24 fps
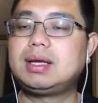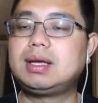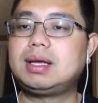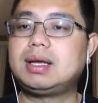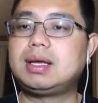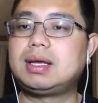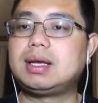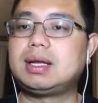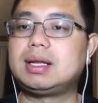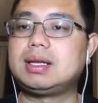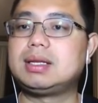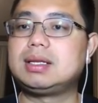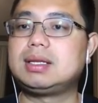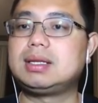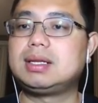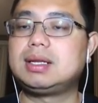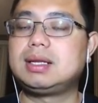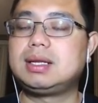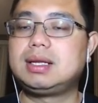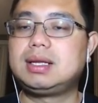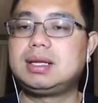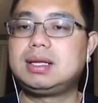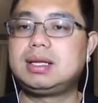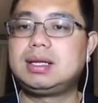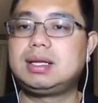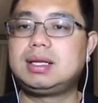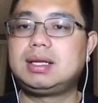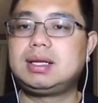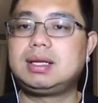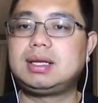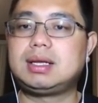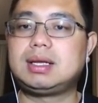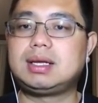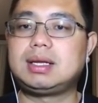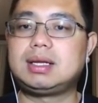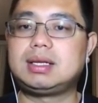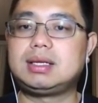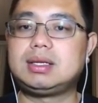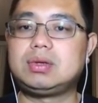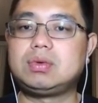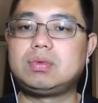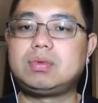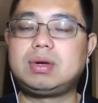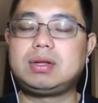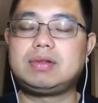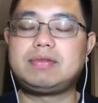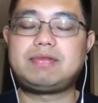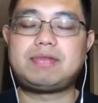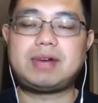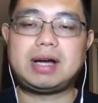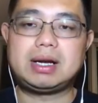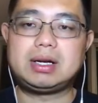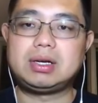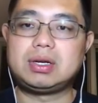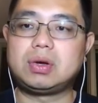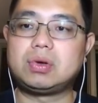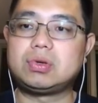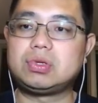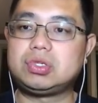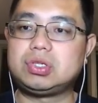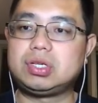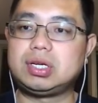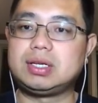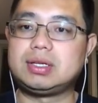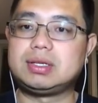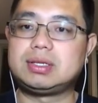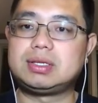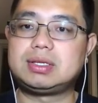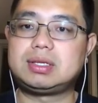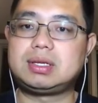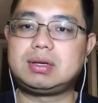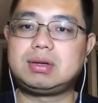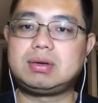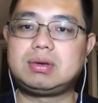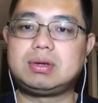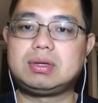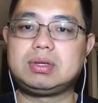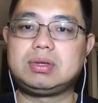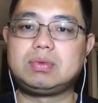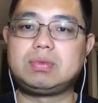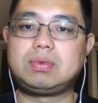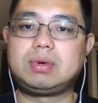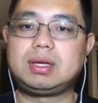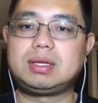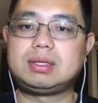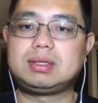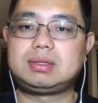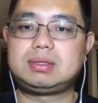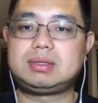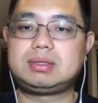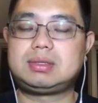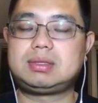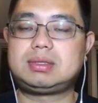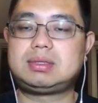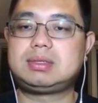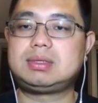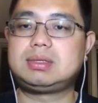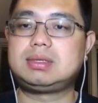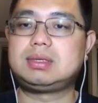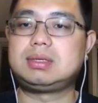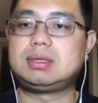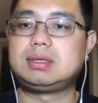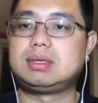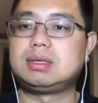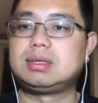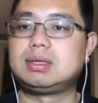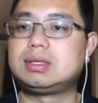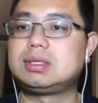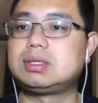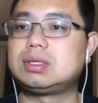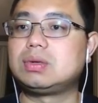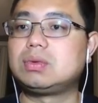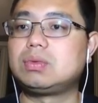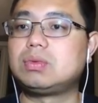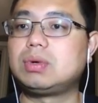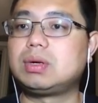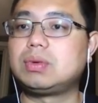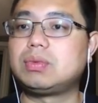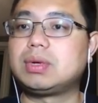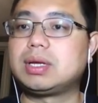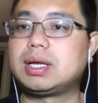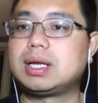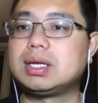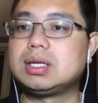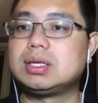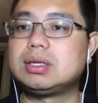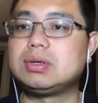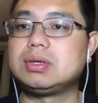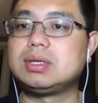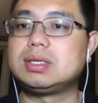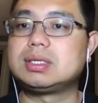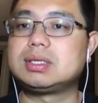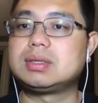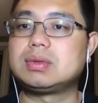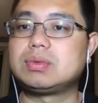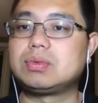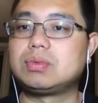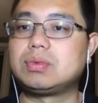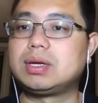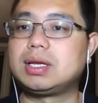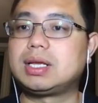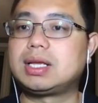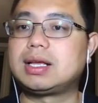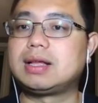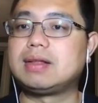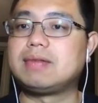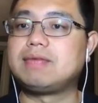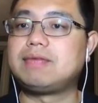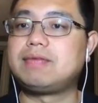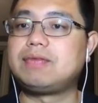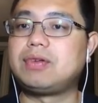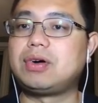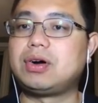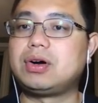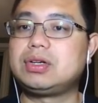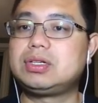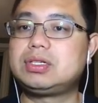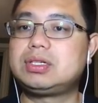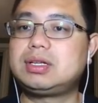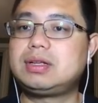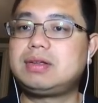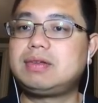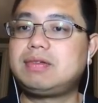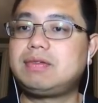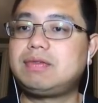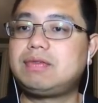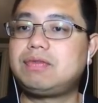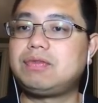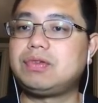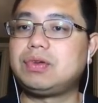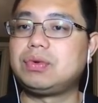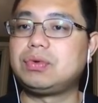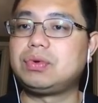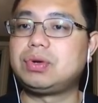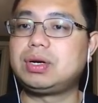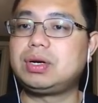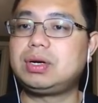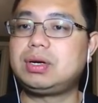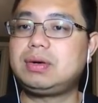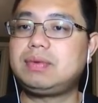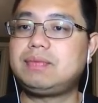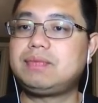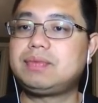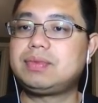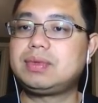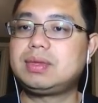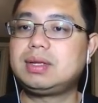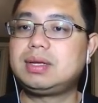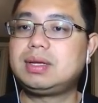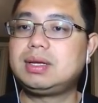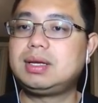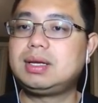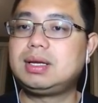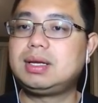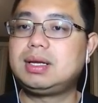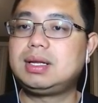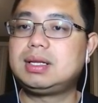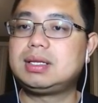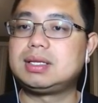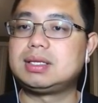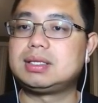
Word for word: and and you want to find those genes or you want uh, so what we can do is we can first filter the